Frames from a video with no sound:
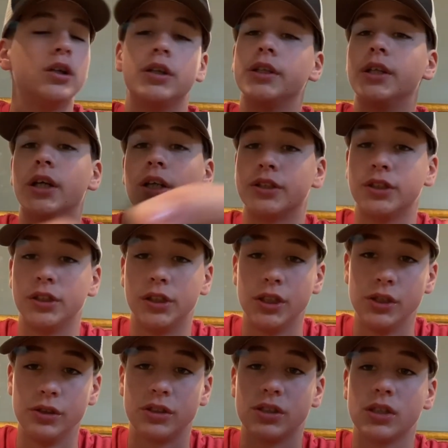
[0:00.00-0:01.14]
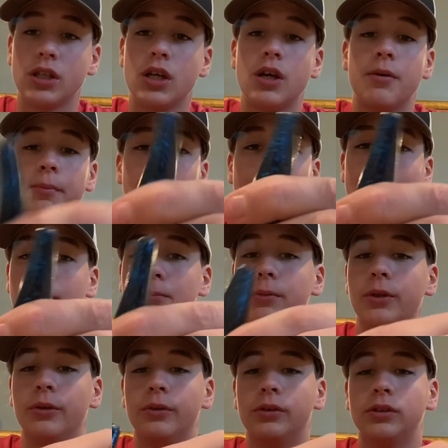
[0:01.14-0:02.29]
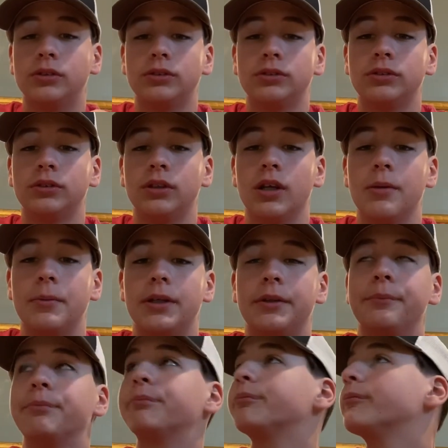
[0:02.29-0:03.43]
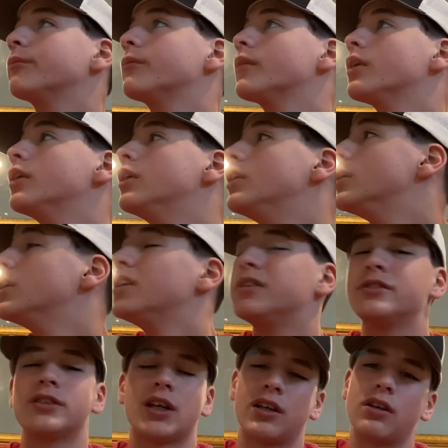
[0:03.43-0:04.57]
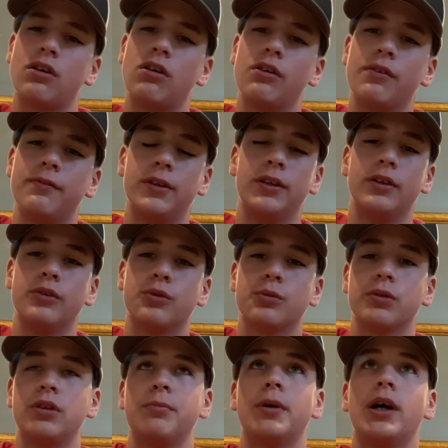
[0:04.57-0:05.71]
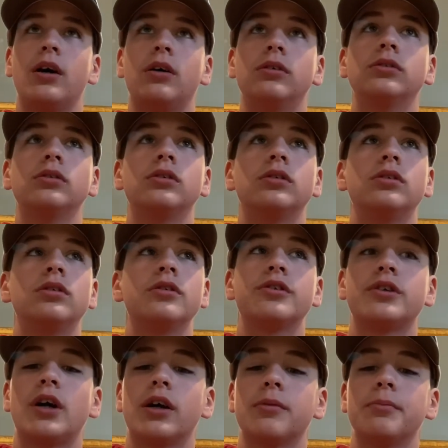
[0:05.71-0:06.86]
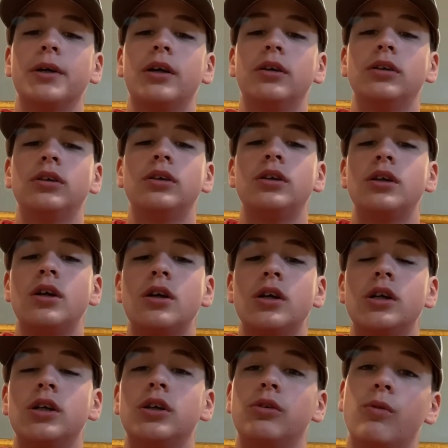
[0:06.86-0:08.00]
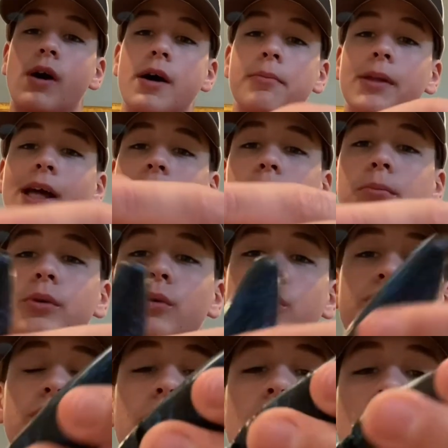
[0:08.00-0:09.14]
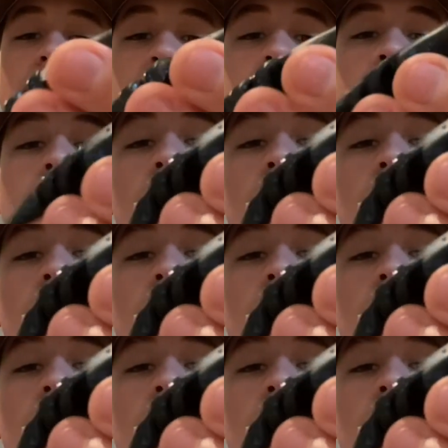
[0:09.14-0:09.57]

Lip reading: Y'all should use black and blue. I mean, kind of all the videos really about talking about why black and blue is so awesome.